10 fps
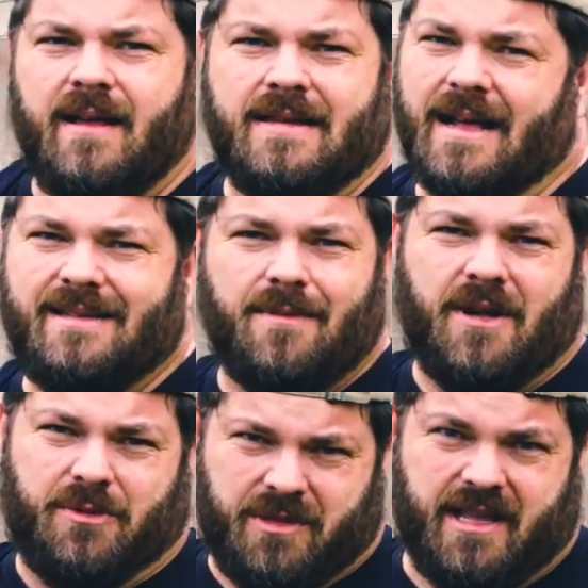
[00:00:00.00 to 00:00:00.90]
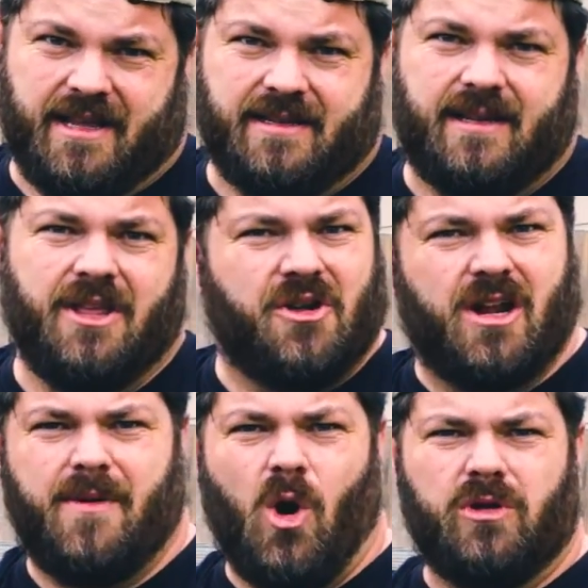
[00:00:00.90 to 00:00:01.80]
Not so much with these. You're going
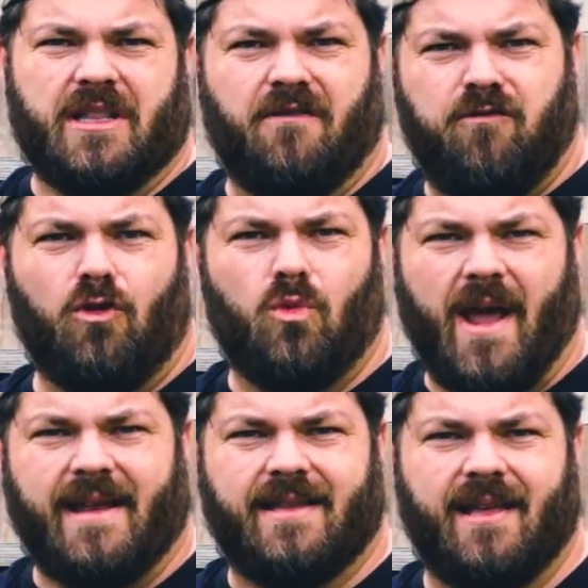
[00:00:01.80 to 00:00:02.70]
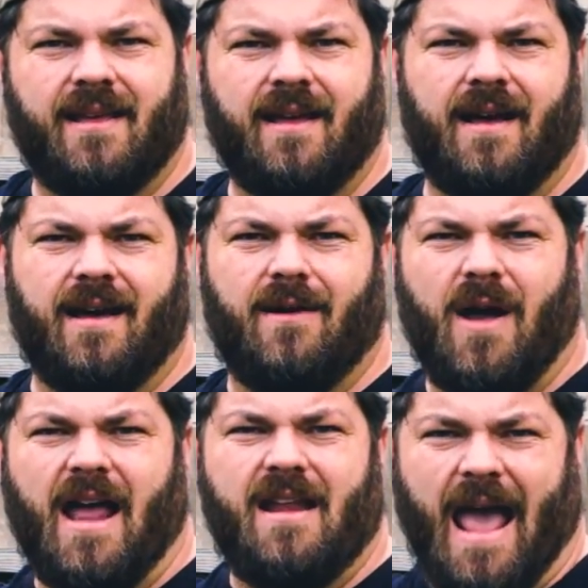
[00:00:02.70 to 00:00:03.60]
to be holding the full weight
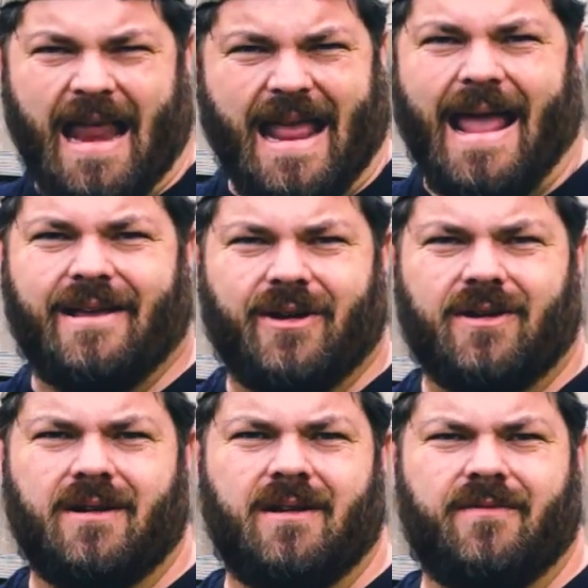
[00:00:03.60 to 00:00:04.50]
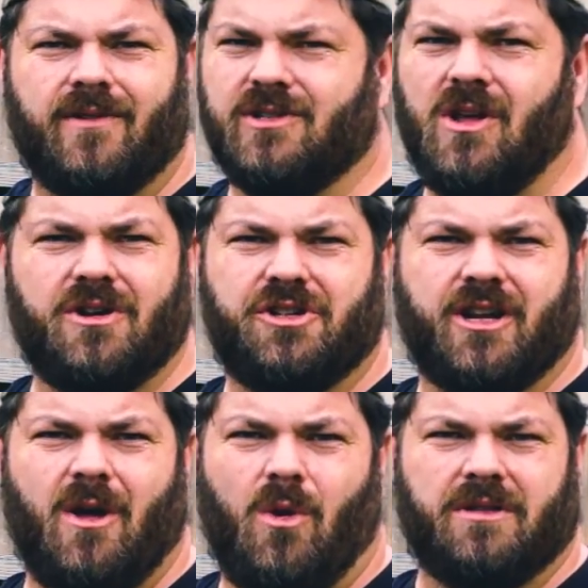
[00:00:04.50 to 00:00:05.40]
at anchor for as long as you're going
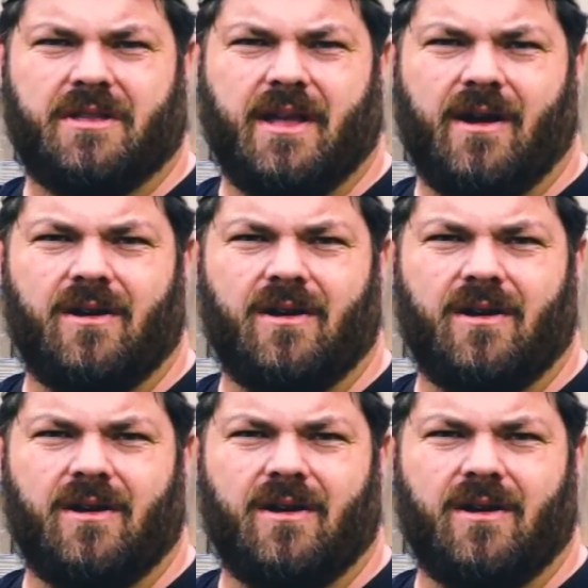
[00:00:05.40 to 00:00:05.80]
to hold it there.